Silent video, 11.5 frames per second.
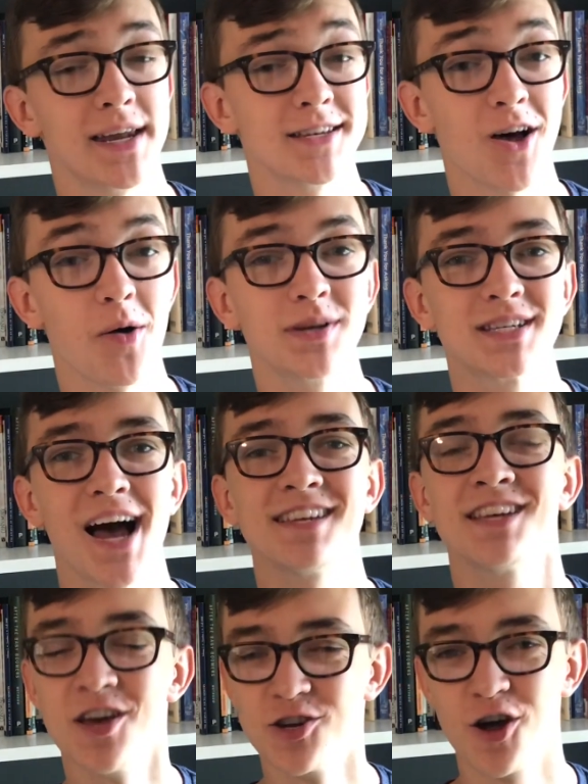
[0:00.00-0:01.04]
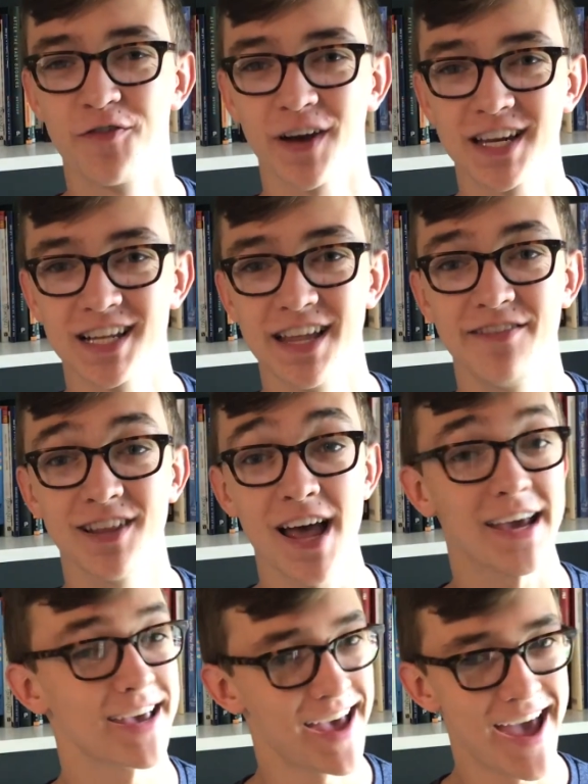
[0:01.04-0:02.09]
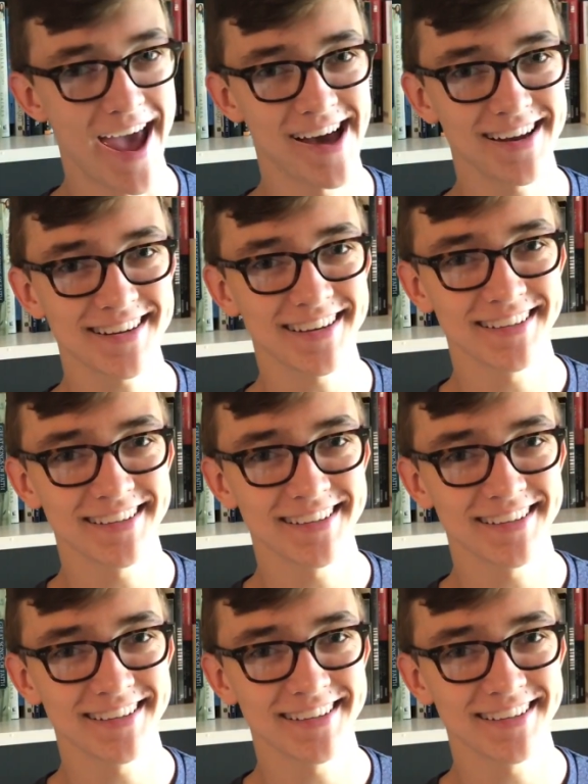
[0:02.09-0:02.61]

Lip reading: as always, guys, don't forget to leave a like and